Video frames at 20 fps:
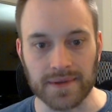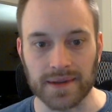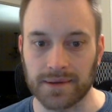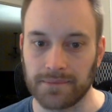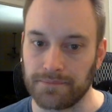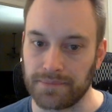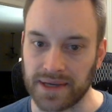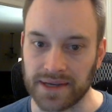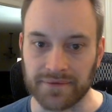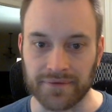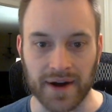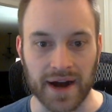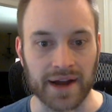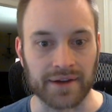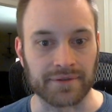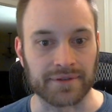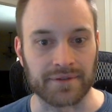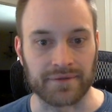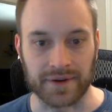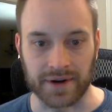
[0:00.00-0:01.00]
b
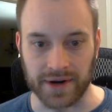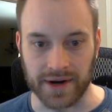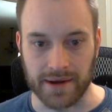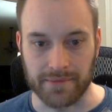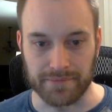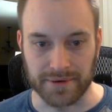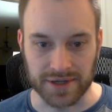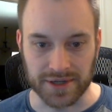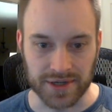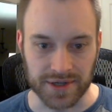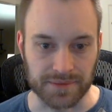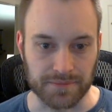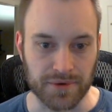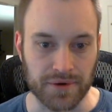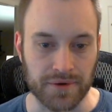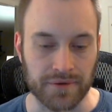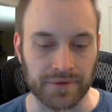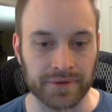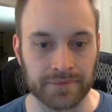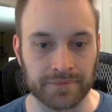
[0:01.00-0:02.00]
five, very ambitious
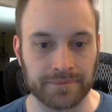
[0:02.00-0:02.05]
move.